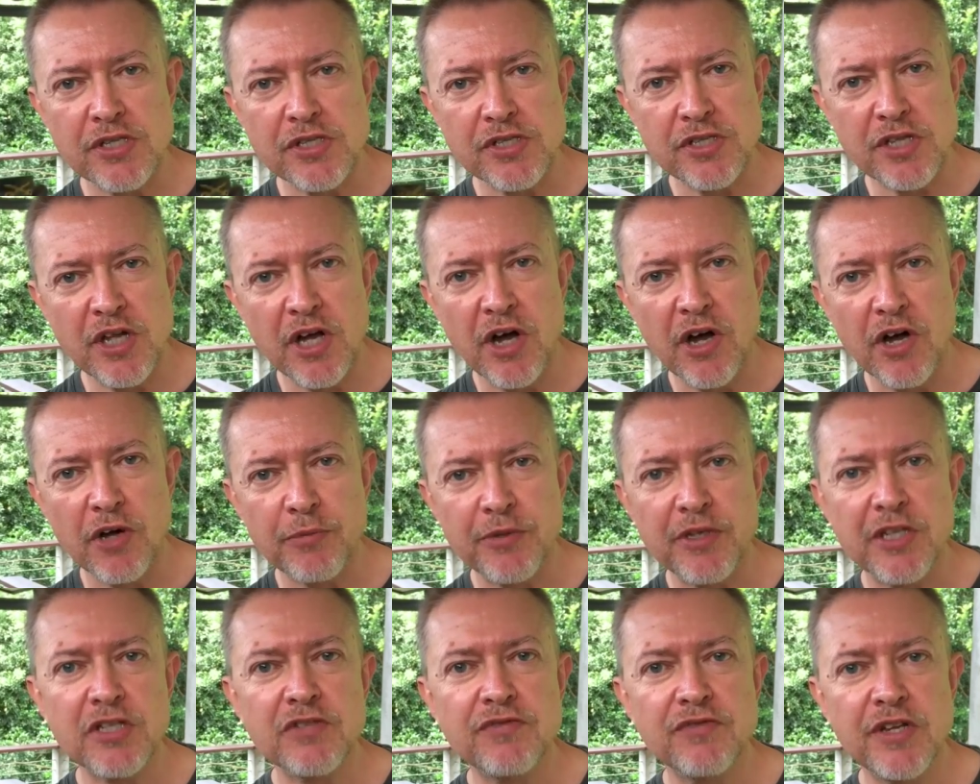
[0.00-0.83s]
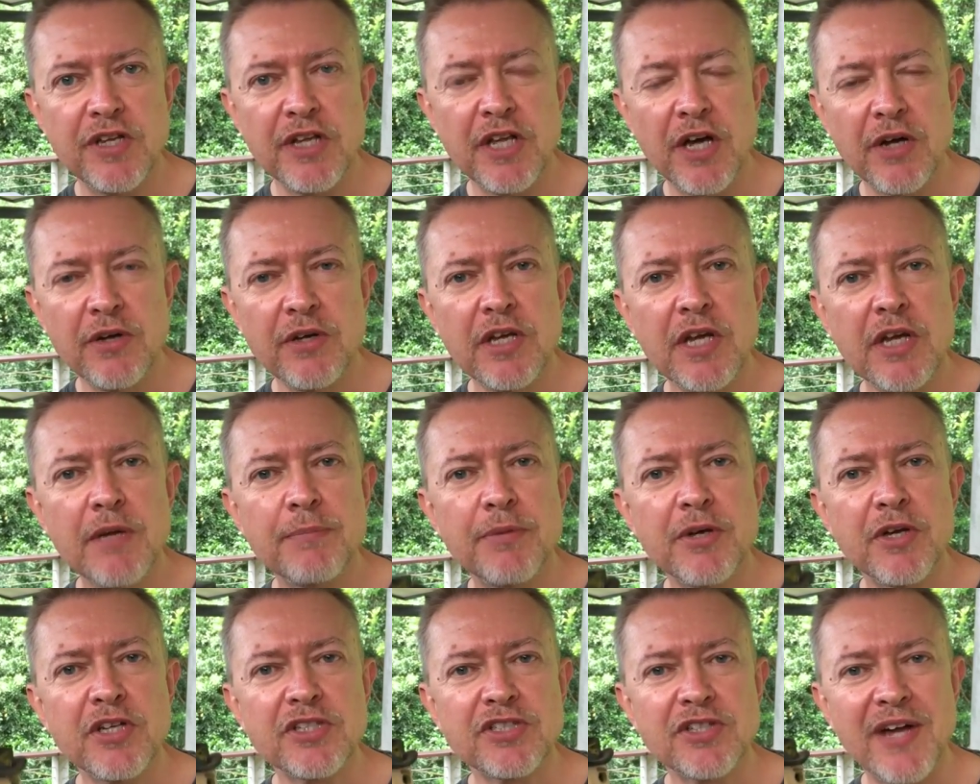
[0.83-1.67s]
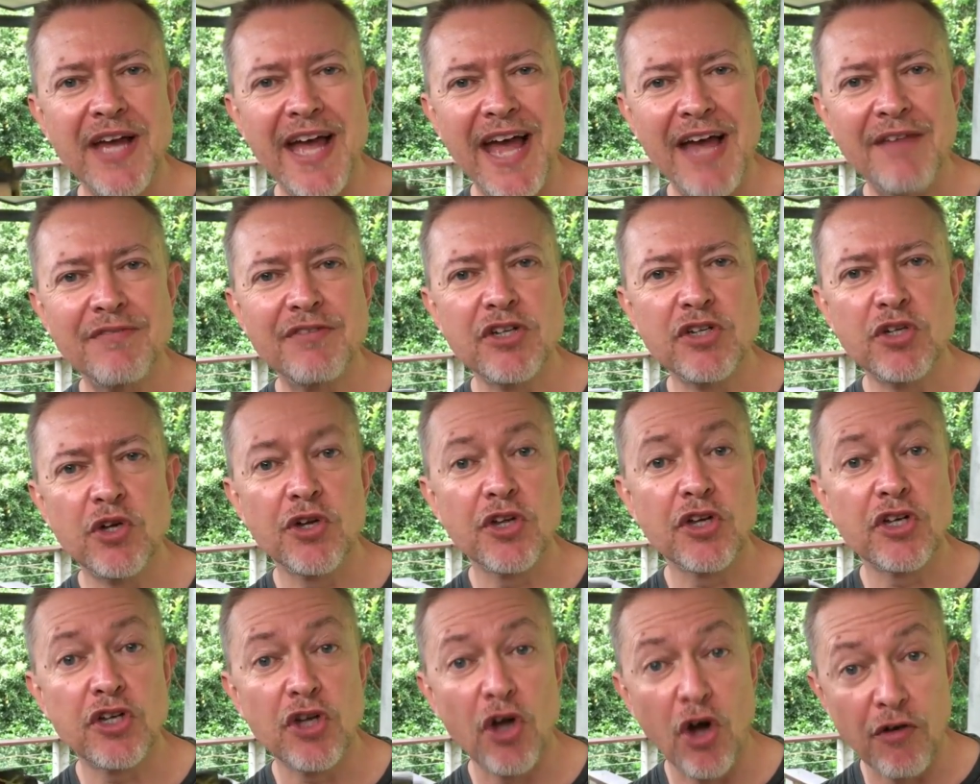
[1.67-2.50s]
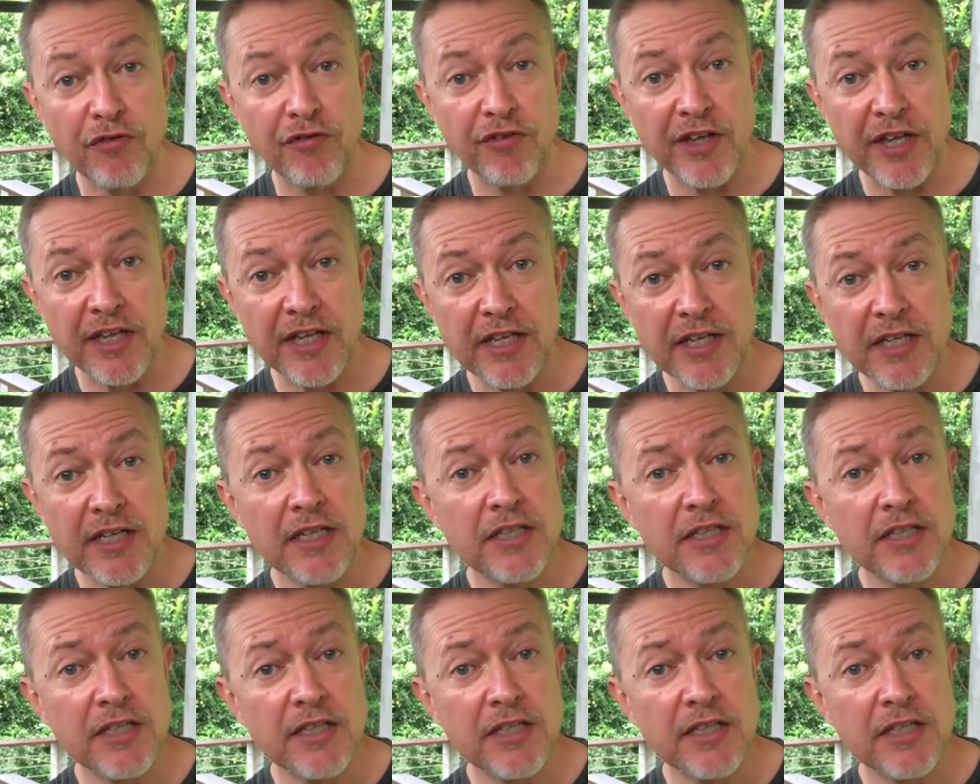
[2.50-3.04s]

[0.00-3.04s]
start with this video because I haven't got a coffee.